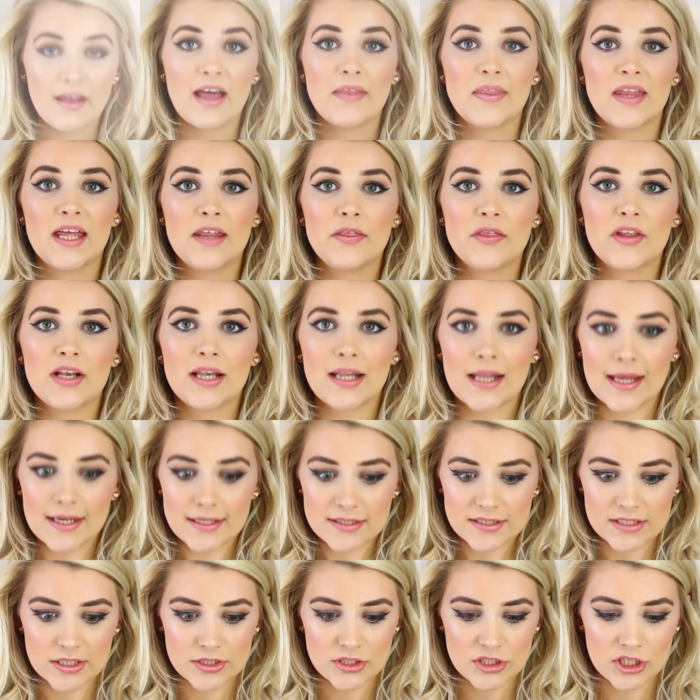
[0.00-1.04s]
And then the
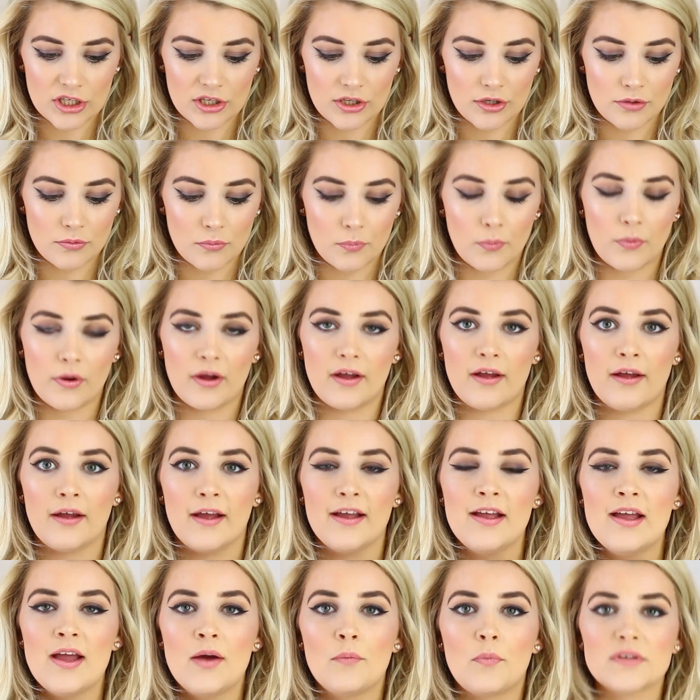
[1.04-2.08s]
last two
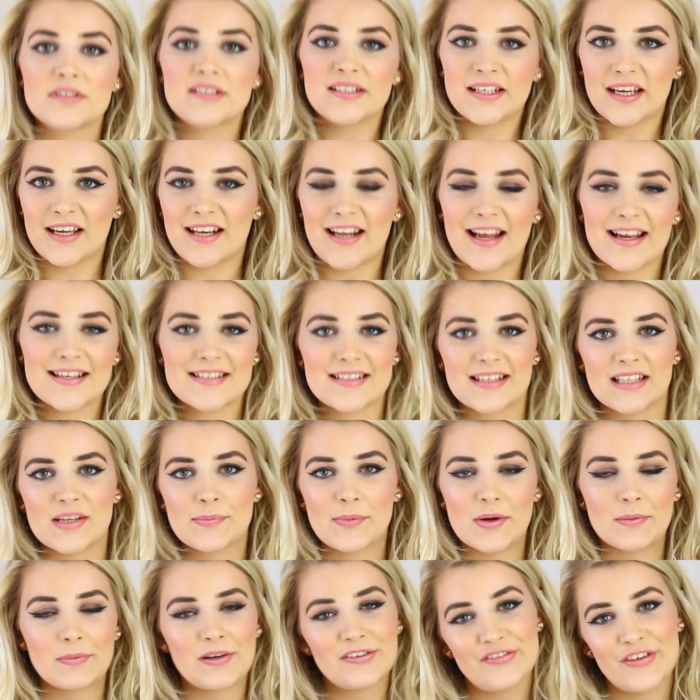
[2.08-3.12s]
were, once again, asking
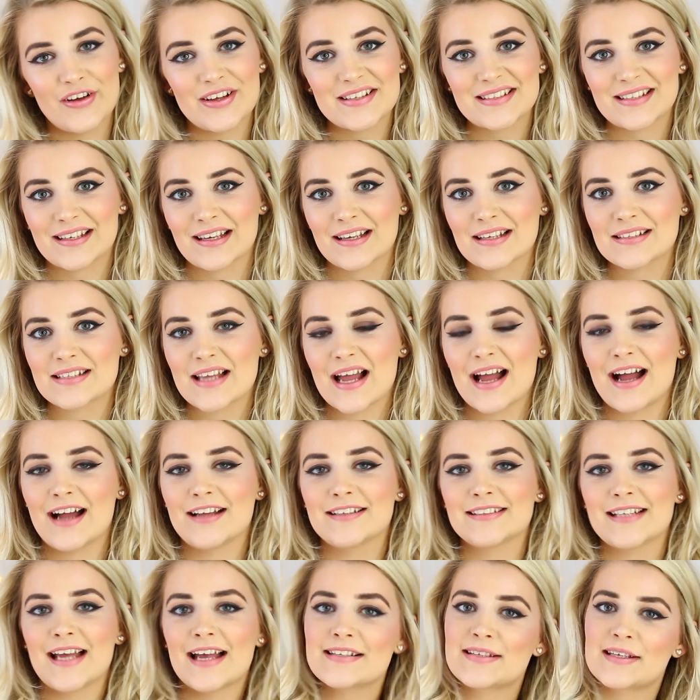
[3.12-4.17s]
about my first kiss
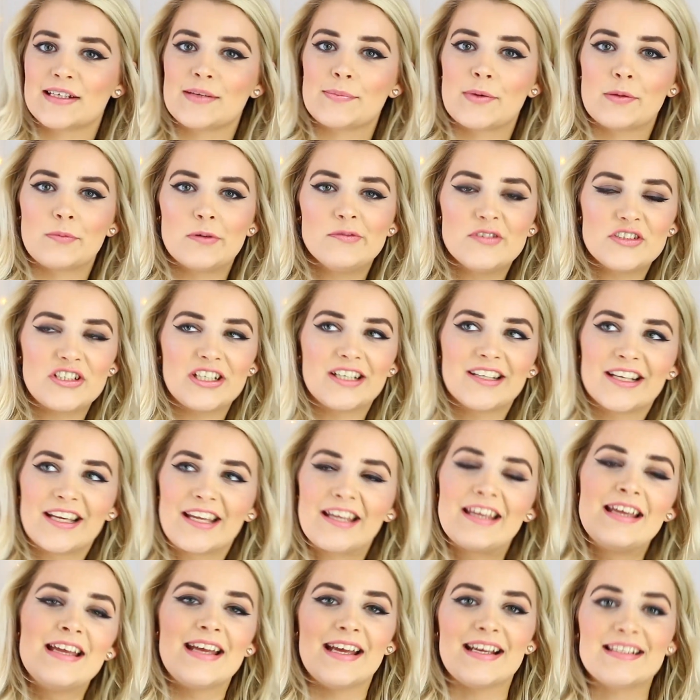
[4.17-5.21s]
and asking about my
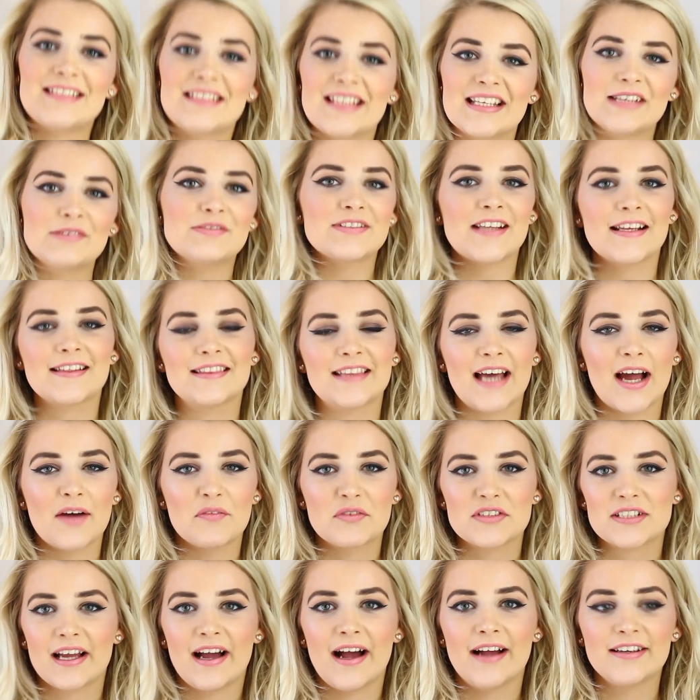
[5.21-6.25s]
virginity. It seems like
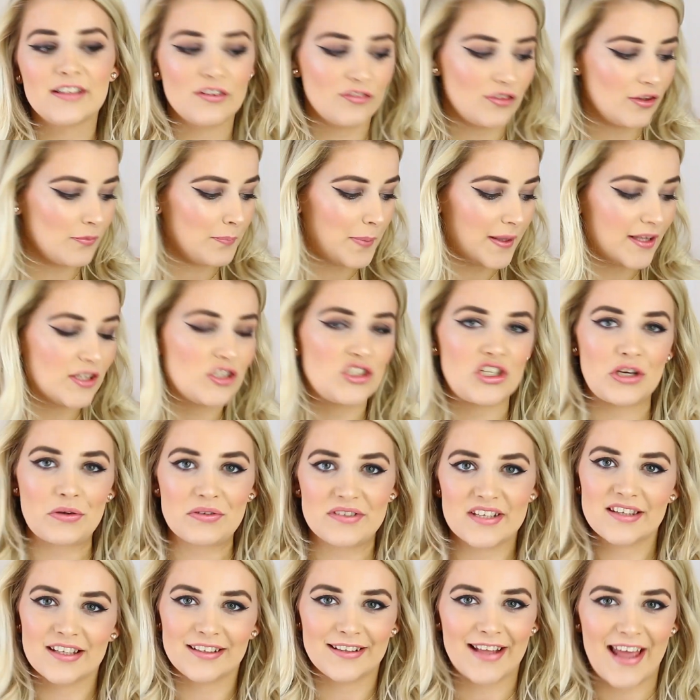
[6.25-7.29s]
that was kind of the big
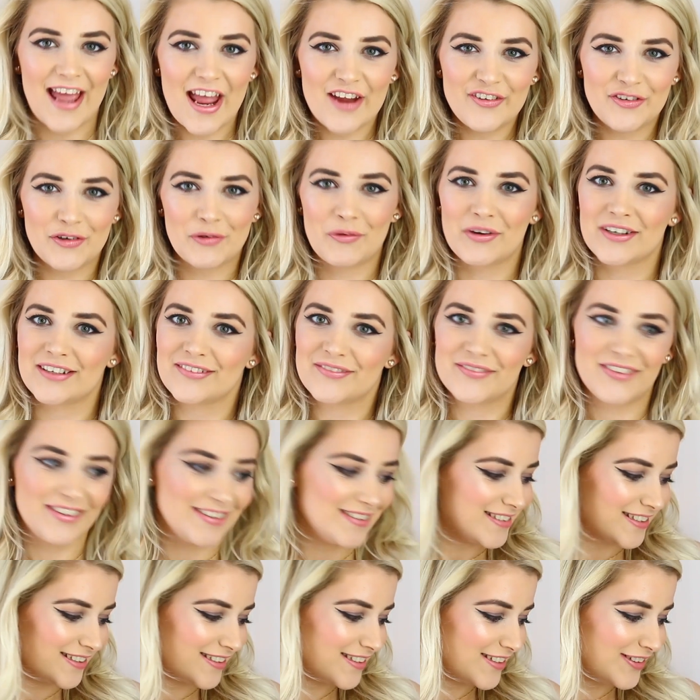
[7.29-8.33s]
juicy thing that everyone
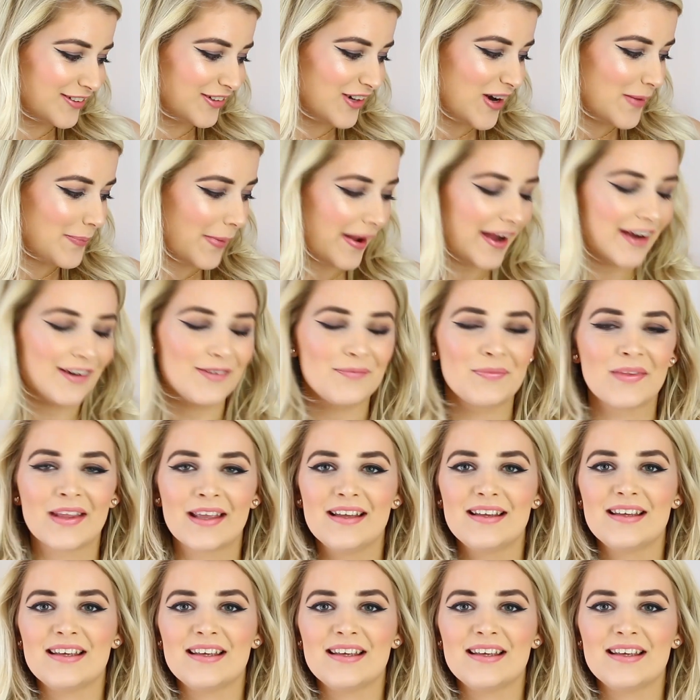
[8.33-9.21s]
wanted to know about.